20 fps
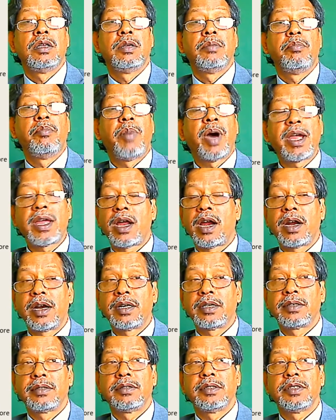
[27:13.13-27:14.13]
By
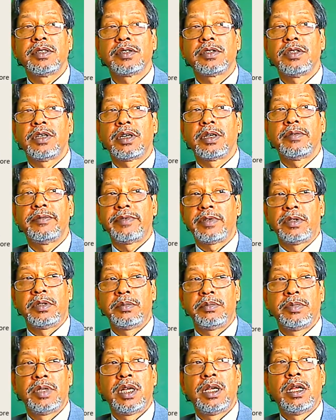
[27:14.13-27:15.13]
heart is not a verb.
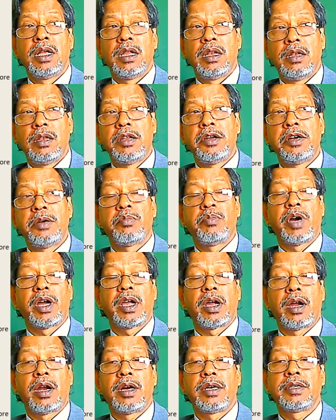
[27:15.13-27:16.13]
Learn by
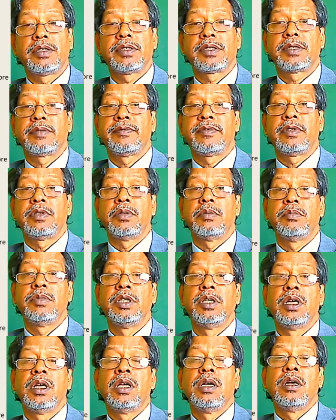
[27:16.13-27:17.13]
heart is the verb.
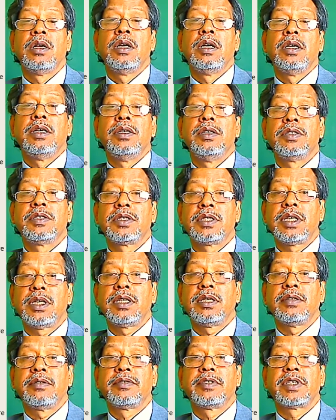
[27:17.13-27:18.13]
Instead
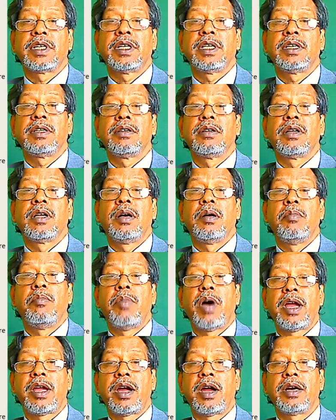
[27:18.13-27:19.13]
of saying
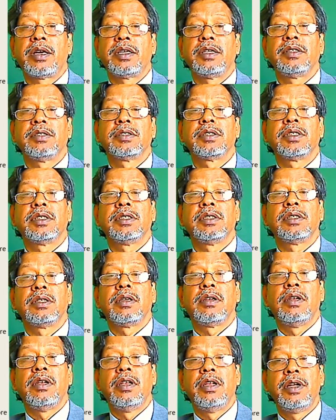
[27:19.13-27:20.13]
by hearting, say
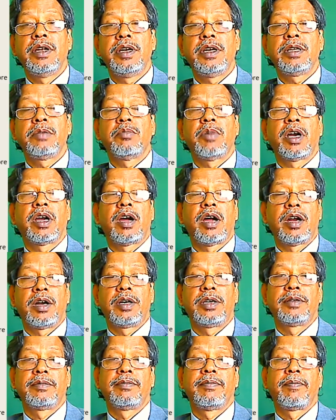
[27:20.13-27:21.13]
learning by
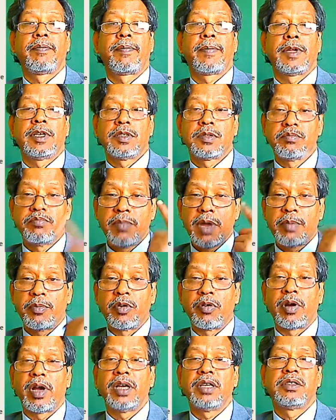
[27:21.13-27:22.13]
heart. That's
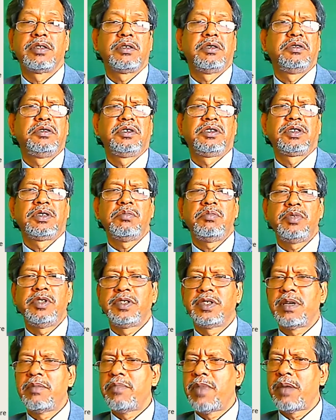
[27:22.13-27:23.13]
memorize. Just simply
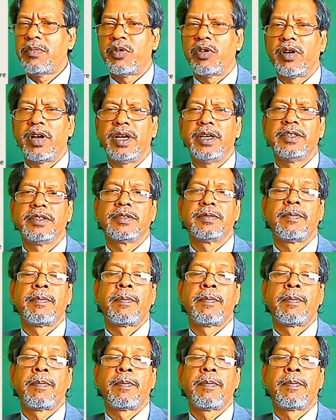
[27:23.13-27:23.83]
say memorize.